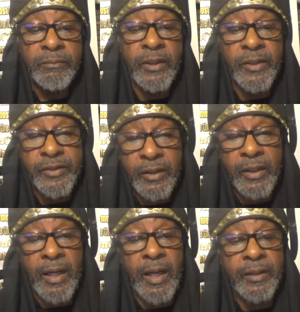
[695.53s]
in the
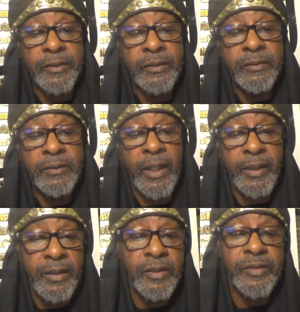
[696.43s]
synagogues
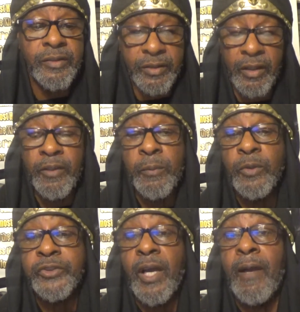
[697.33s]
that he is the Son of the
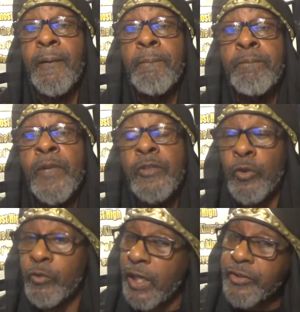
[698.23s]
Most High.
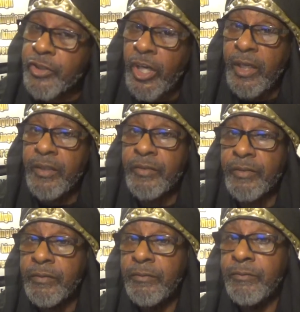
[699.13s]
So that's a
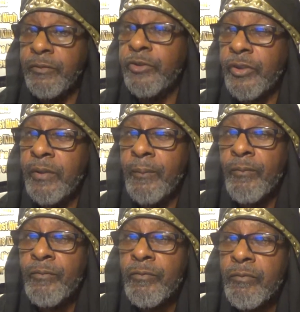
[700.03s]
change, you see?
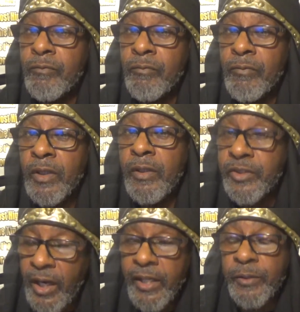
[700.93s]
He
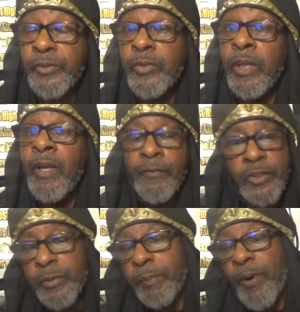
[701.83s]
changed them. So this
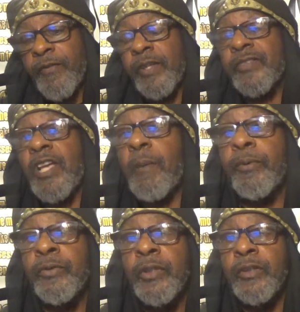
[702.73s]
is a perfect
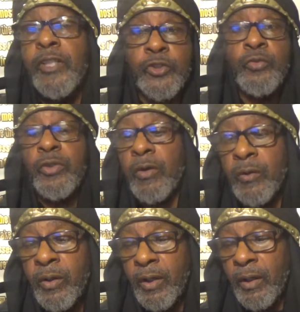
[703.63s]
example to let you
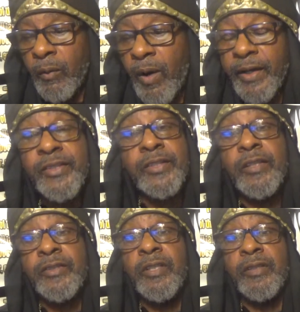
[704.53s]
know why he
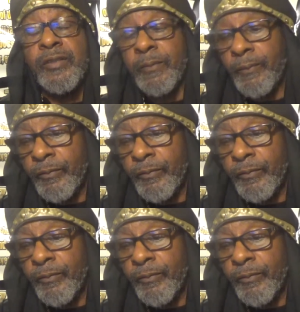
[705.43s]
says this.